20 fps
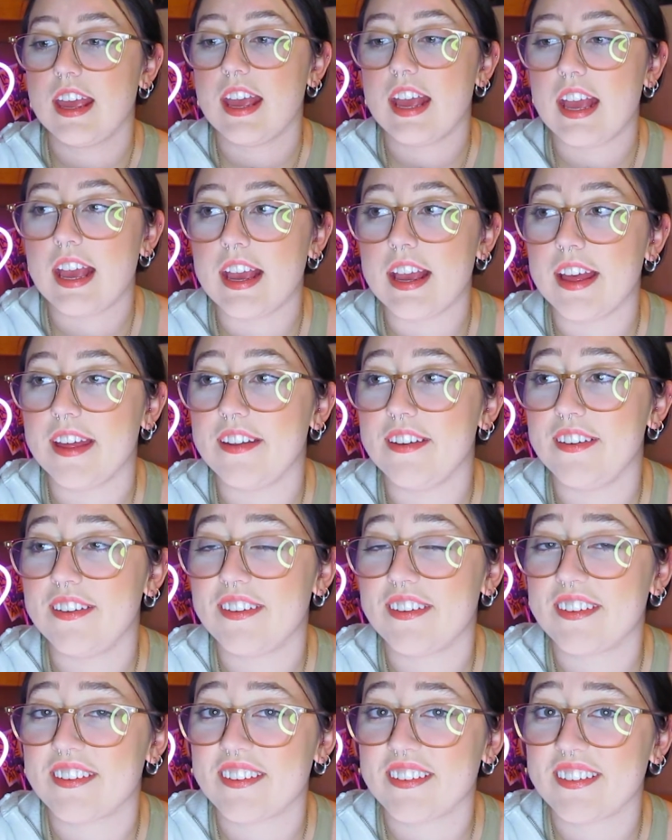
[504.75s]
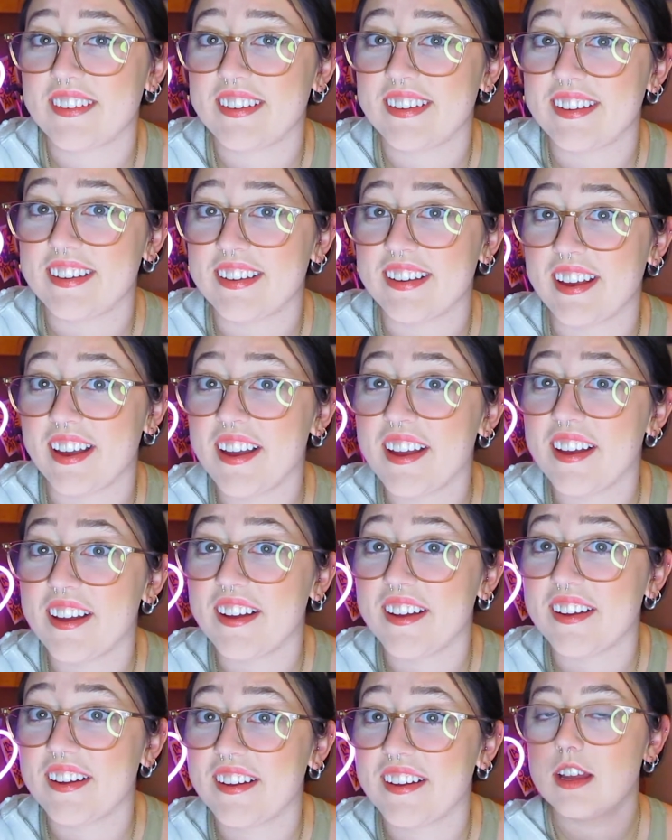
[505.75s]
And yeah,
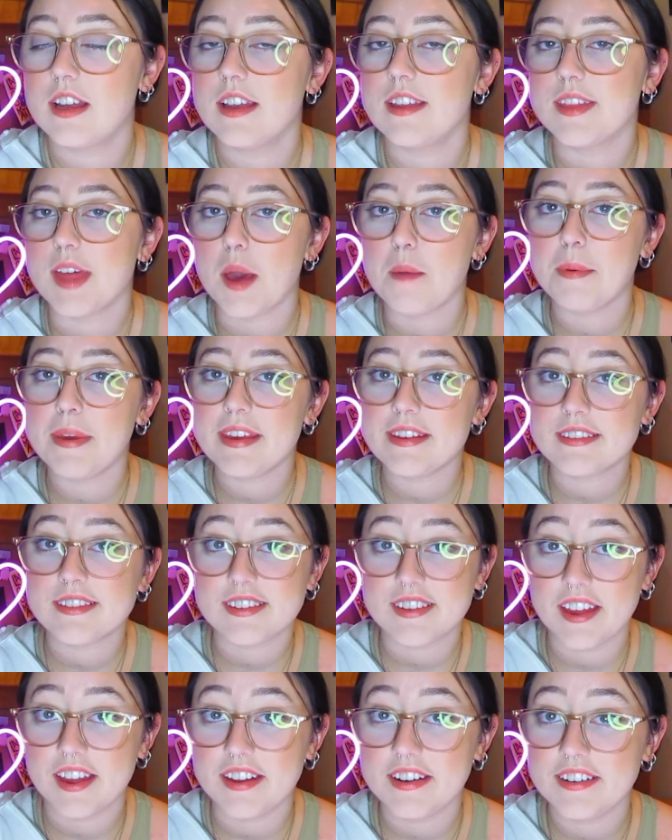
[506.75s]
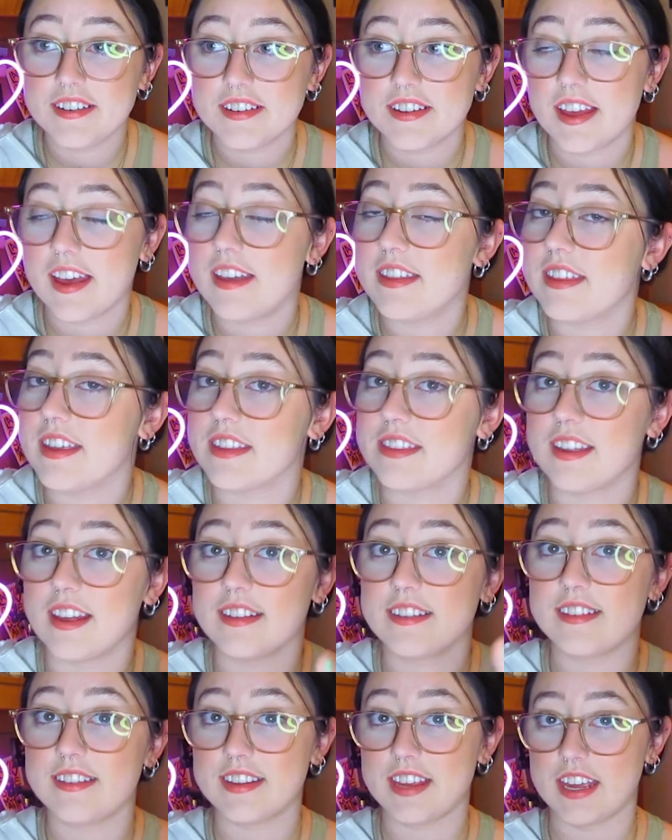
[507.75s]
that being said, I think
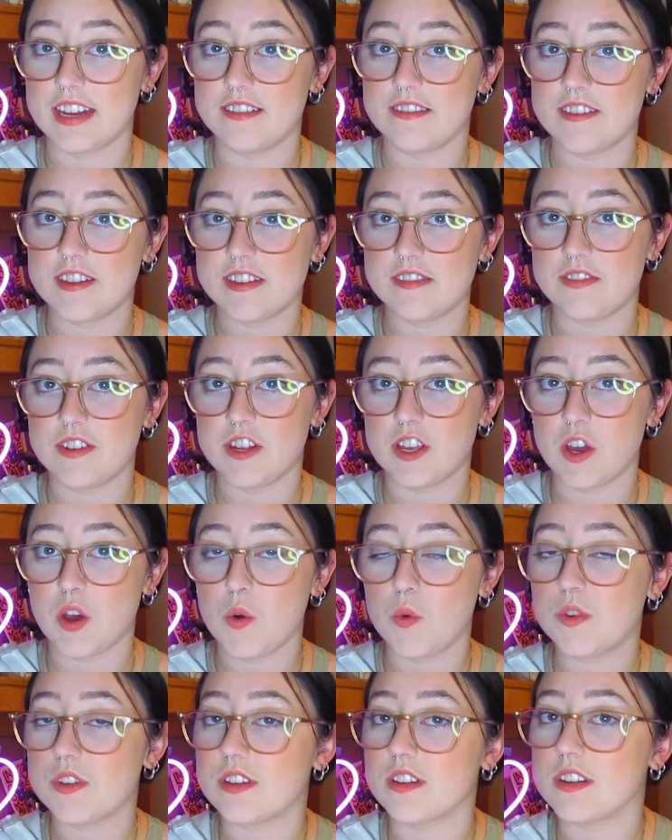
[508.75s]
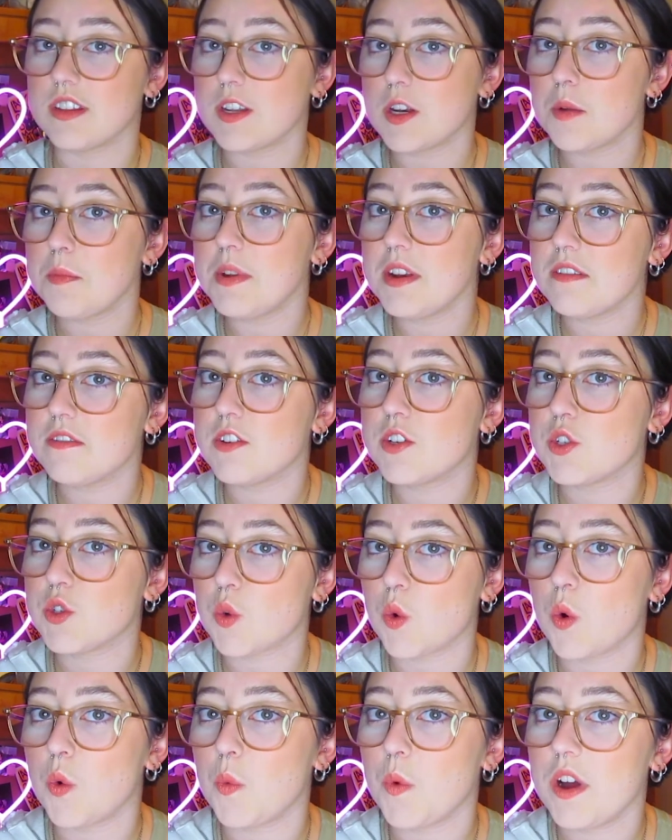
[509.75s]
that's the end of this video. It was a little bit of a
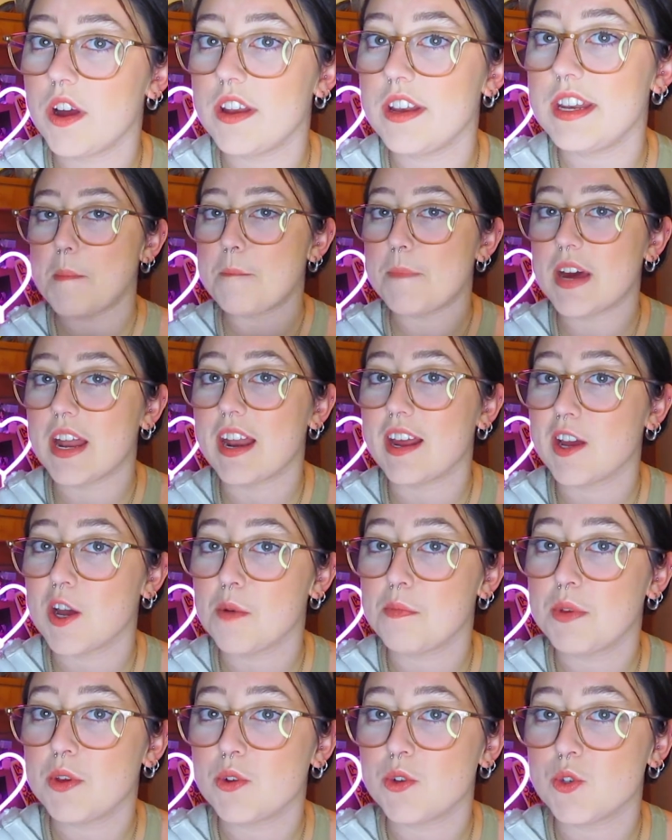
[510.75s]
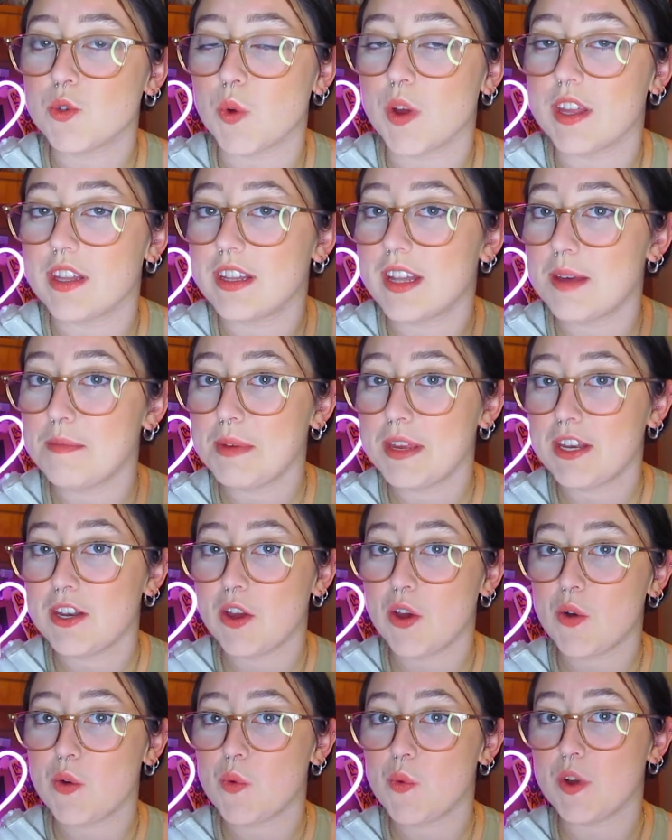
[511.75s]
short one, but I hope you enjoyed. Let me
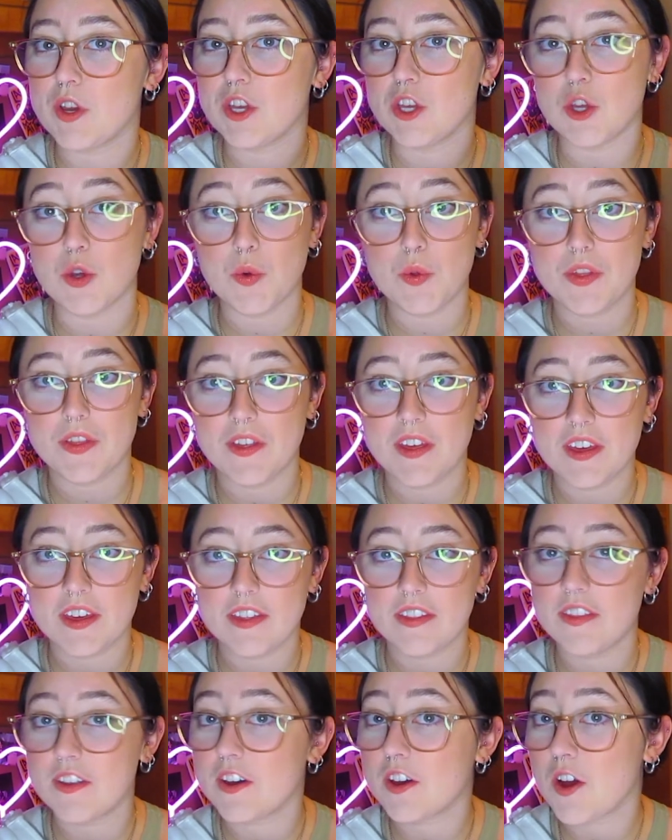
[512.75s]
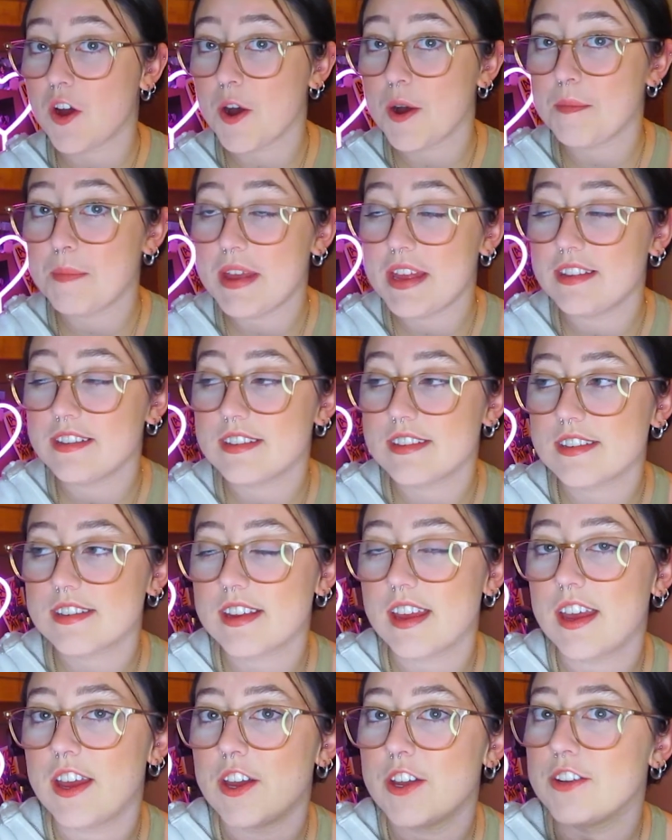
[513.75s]
know what you think in the comments,
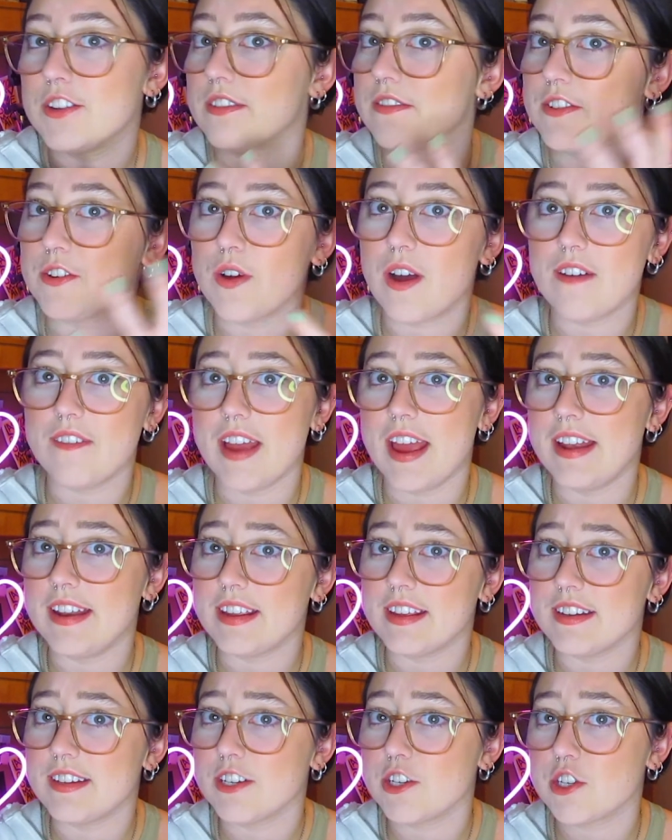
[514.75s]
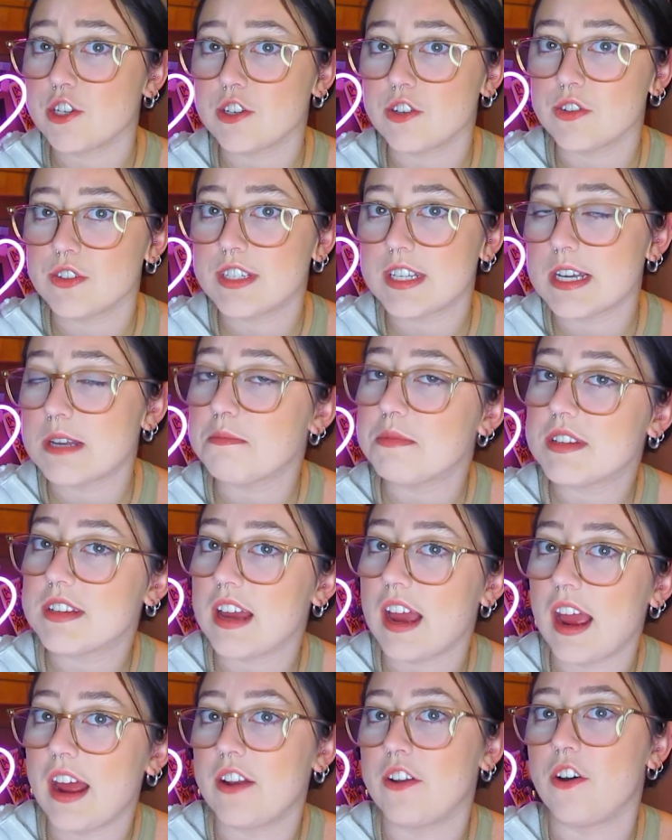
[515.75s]
if you have any additional tips to
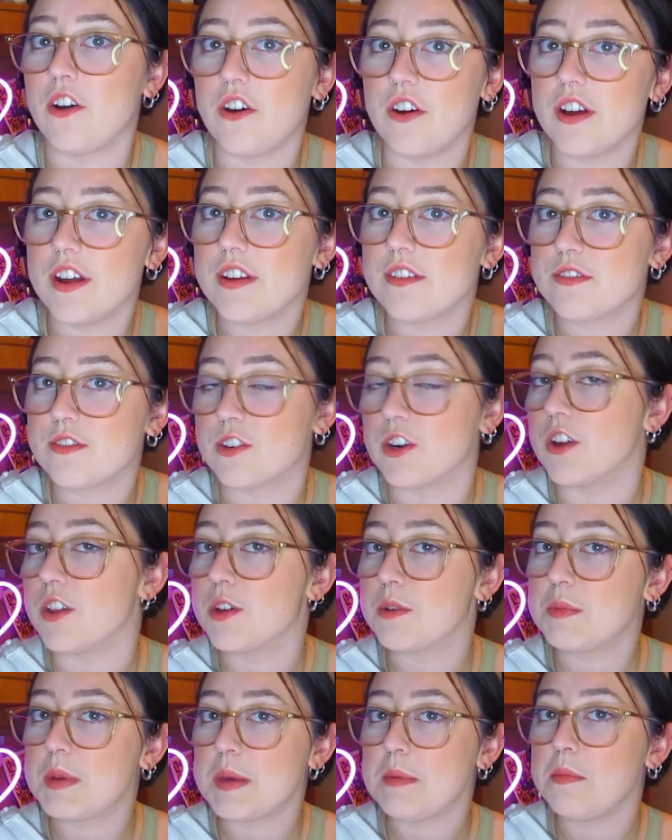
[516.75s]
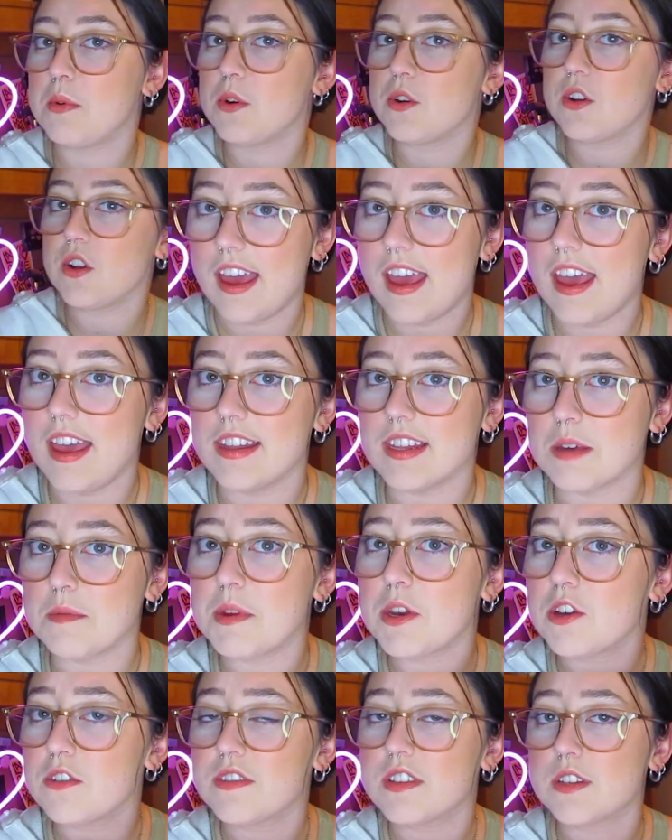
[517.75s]
add on for other people, and let me
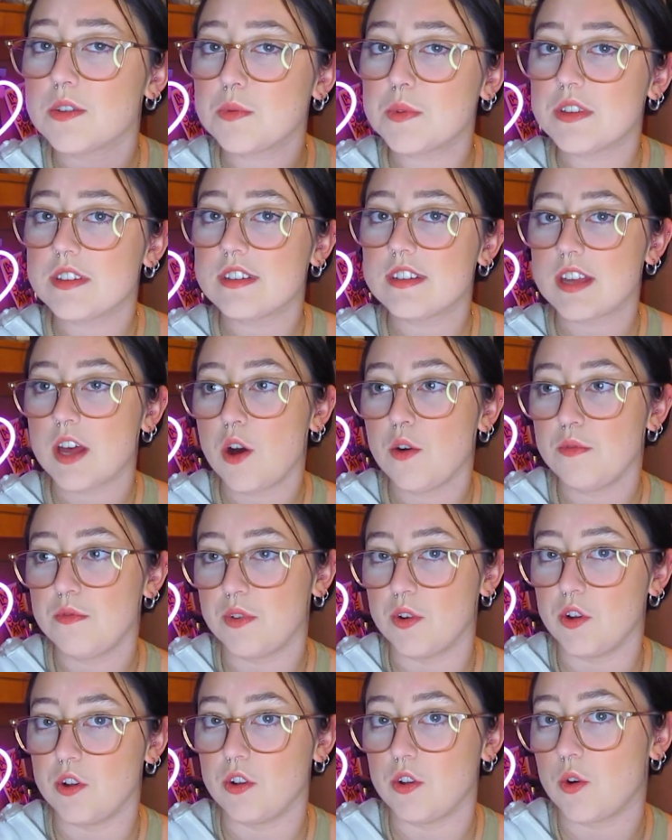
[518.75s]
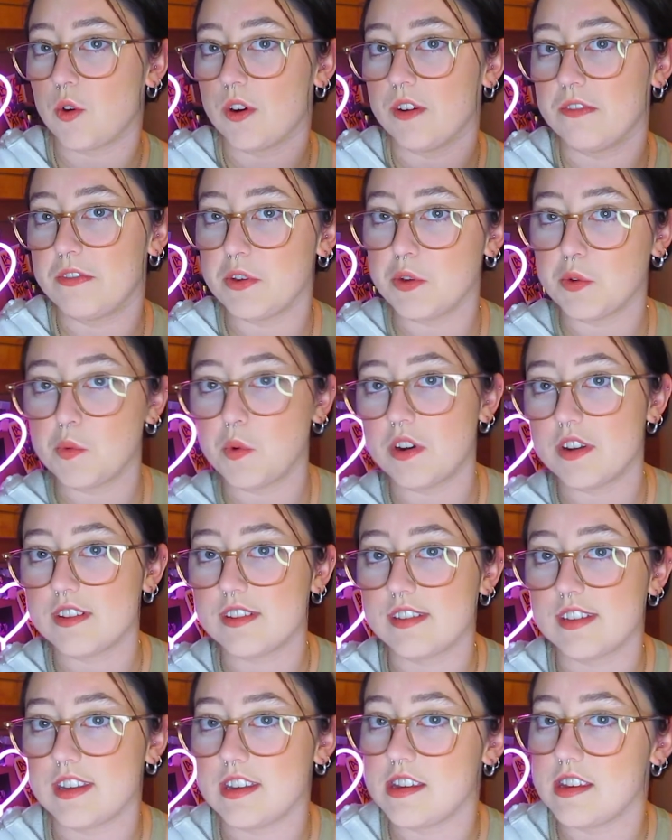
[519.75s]
know if this was helpful or if you'd want to
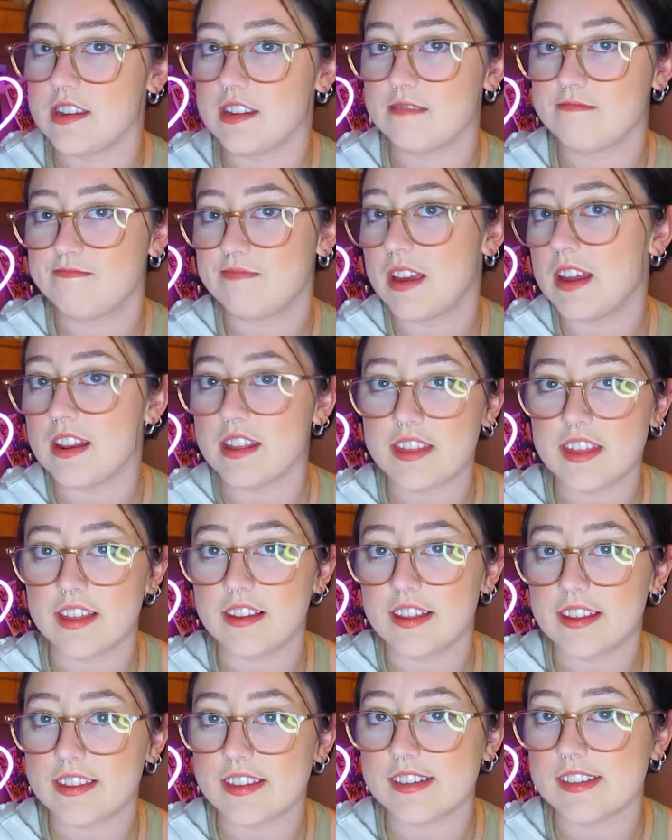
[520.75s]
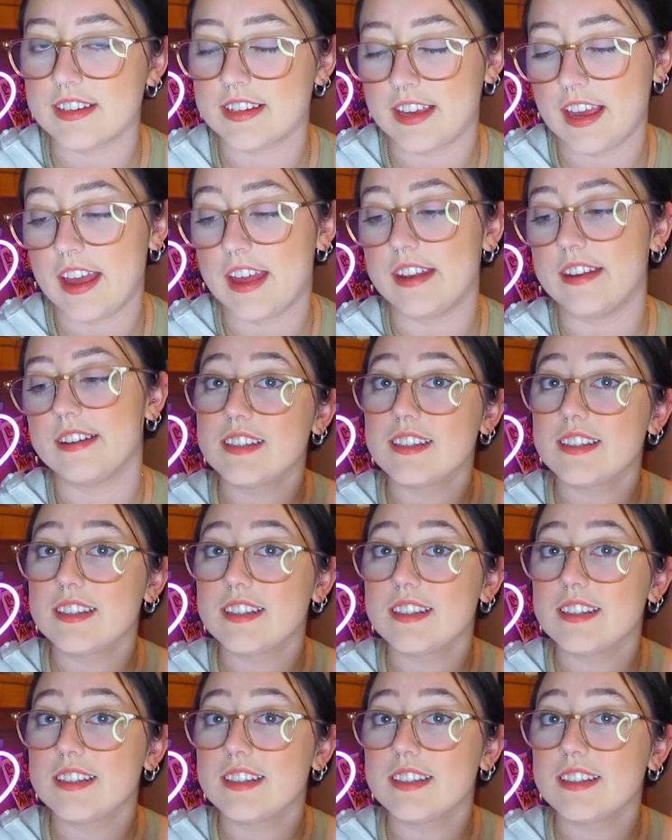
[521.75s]
see anything like this again.